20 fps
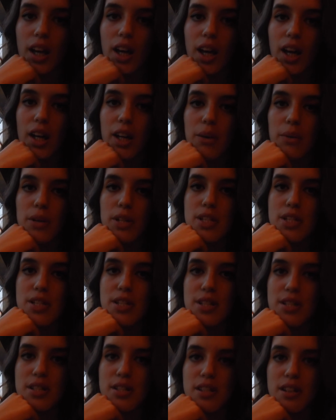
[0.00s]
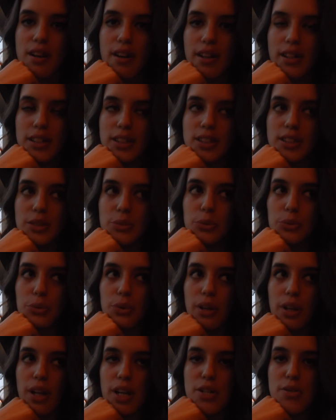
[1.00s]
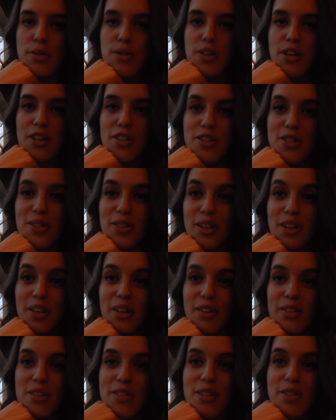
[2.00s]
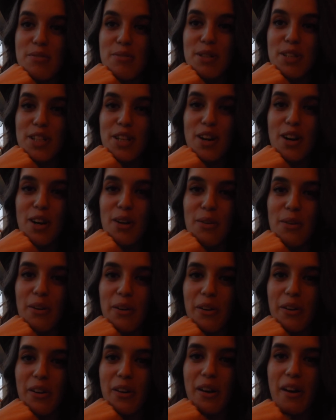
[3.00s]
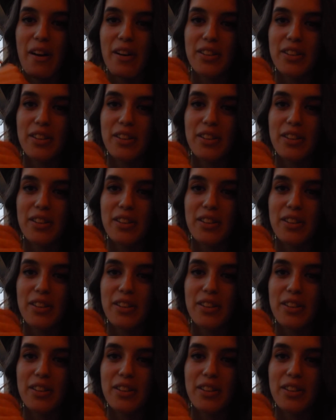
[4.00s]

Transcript: Anyways, I guess we'll talk to you later. This is really awkward.